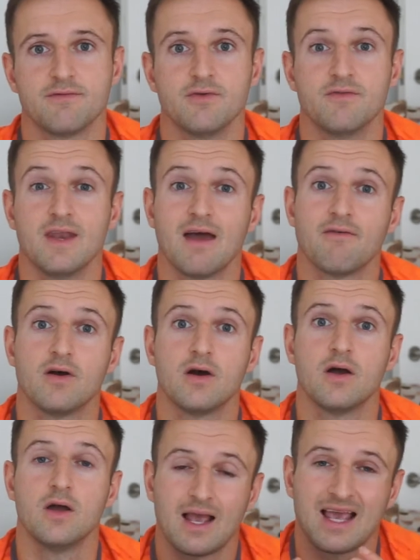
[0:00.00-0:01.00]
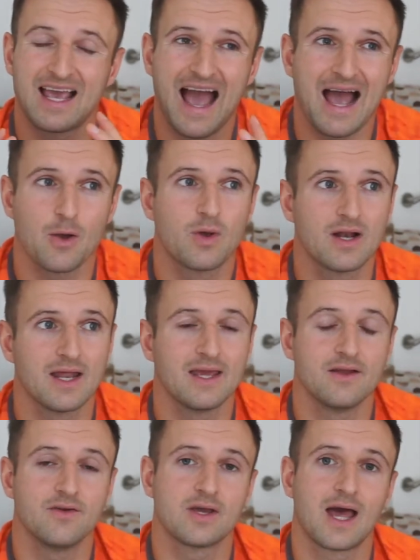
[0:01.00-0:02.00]
you've never
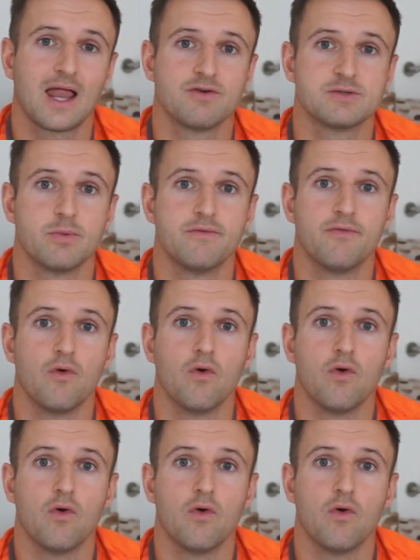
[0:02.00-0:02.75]
calculated your calories before,